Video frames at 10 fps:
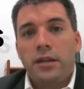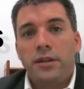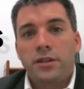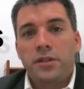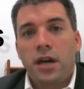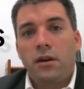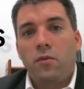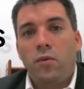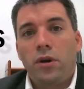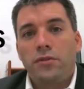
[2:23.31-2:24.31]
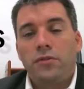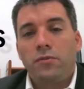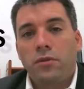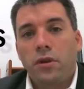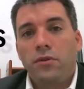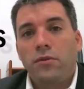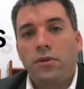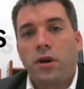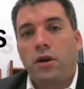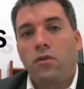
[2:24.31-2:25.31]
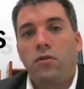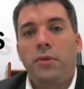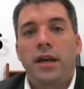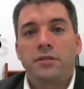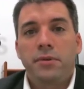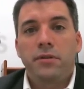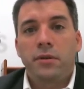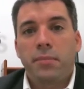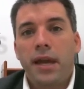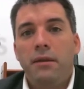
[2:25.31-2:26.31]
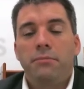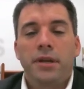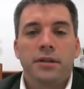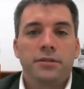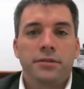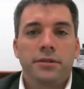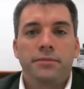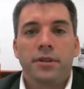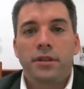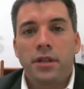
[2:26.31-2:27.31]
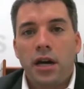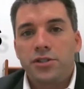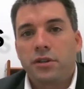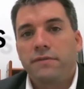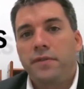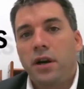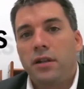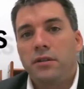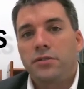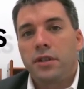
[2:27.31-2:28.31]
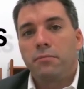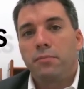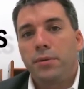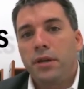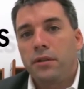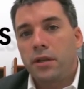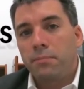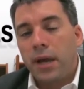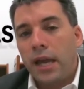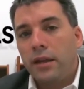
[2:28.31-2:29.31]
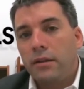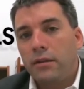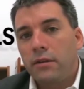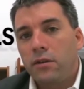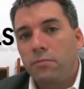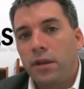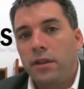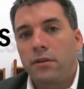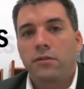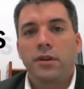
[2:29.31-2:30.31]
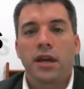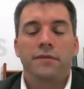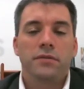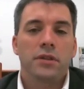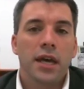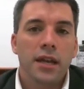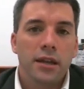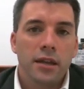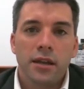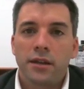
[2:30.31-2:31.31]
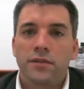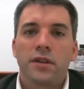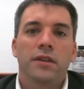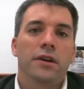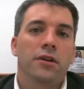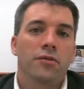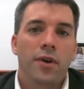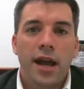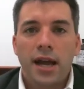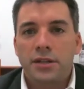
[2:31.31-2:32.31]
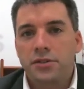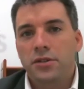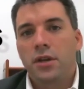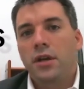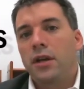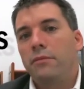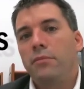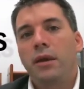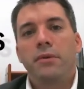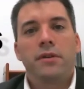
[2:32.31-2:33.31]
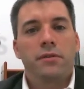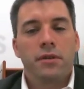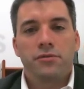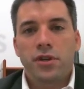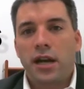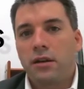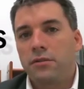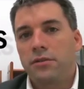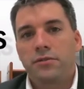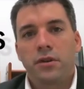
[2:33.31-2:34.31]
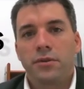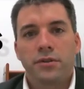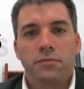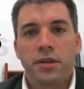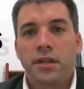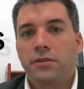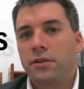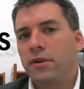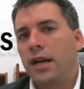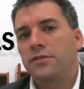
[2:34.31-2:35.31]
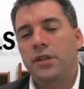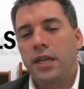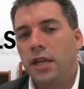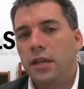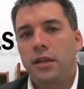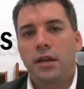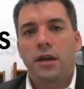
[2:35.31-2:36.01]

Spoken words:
does not want to loan on a home that has peeling paint, because the logic follows that peeling paint could be there, it could have lead in it, it's in the grass, maybe a child is going to be near the grass and eat it.